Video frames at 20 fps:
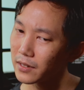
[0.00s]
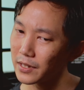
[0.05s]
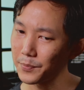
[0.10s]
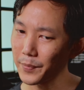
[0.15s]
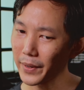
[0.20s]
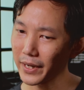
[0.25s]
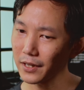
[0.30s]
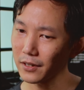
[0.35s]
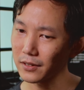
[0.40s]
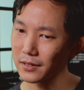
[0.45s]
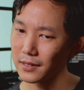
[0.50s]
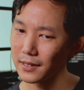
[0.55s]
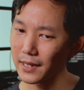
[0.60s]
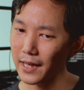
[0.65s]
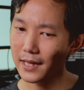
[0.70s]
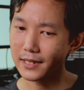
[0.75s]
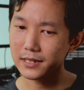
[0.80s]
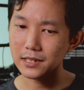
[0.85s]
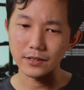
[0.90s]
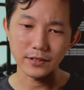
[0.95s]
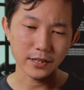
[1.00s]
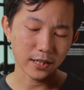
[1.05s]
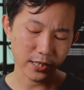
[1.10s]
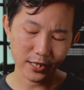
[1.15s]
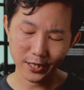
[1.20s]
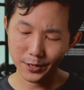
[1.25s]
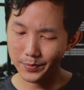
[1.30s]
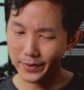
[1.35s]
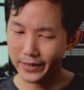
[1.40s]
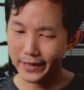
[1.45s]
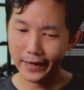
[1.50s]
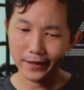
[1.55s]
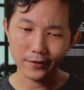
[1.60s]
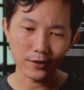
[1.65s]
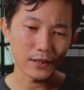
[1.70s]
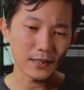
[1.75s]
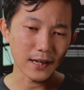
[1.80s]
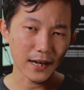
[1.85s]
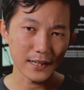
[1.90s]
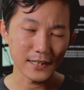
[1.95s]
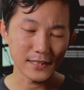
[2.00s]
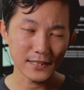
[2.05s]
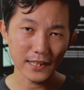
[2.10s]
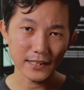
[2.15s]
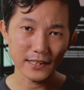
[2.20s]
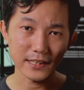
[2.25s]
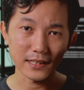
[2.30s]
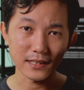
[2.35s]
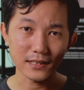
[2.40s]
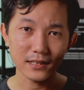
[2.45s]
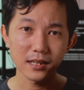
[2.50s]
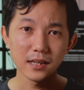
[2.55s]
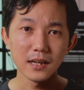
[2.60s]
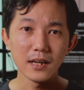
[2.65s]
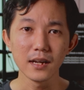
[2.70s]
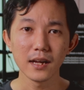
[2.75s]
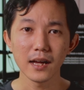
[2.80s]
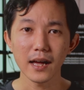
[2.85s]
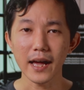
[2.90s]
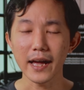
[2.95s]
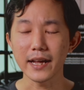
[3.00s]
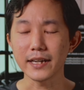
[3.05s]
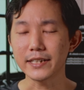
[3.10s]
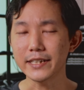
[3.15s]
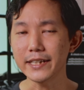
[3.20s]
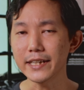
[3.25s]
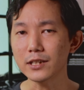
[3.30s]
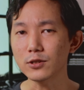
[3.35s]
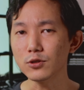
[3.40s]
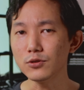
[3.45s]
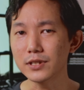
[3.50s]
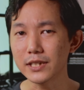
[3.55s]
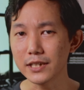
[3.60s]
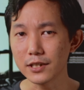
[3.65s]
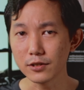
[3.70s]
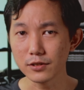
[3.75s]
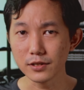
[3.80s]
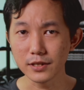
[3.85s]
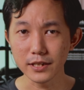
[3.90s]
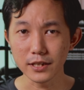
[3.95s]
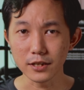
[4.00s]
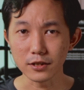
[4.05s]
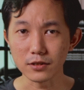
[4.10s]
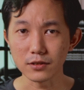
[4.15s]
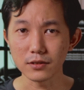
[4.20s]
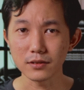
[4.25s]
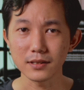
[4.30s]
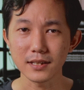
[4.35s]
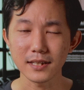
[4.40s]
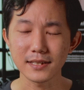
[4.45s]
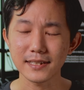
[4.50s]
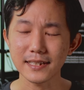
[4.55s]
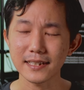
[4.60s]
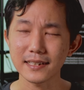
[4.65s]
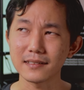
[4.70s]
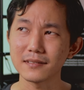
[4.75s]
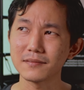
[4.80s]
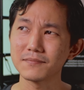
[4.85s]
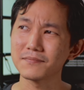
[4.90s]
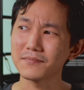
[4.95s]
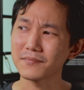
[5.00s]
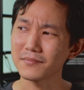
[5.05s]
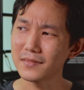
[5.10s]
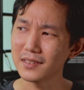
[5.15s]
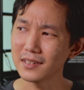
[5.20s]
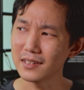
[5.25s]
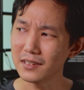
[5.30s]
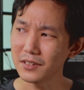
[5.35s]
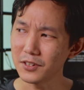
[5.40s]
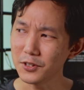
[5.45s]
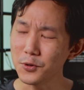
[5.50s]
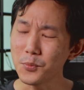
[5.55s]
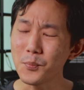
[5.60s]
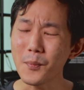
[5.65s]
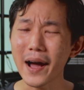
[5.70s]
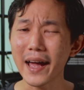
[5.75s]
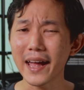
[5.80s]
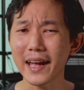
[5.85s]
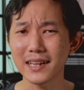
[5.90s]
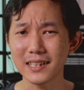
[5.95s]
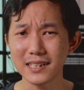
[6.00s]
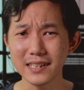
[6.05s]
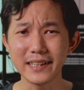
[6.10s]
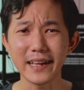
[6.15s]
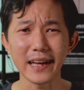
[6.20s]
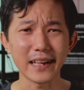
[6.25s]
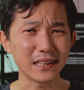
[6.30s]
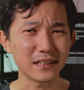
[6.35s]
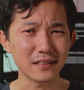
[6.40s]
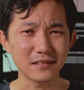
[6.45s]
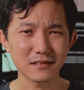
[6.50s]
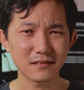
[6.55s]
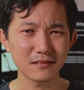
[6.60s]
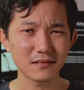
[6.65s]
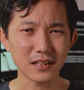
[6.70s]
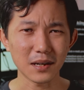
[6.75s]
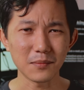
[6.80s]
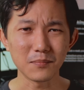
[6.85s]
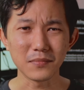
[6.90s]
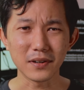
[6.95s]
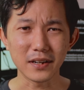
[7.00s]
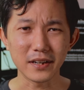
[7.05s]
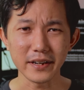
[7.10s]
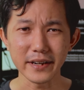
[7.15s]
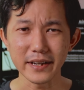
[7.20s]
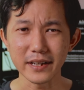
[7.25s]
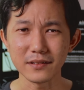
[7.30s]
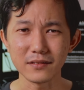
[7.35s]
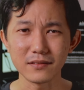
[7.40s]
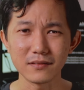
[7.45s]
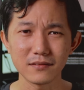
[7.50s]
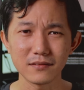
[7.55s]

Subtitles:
depending on the lens, the shutter speed and all the other settings, at 3200, you might actually get some grain.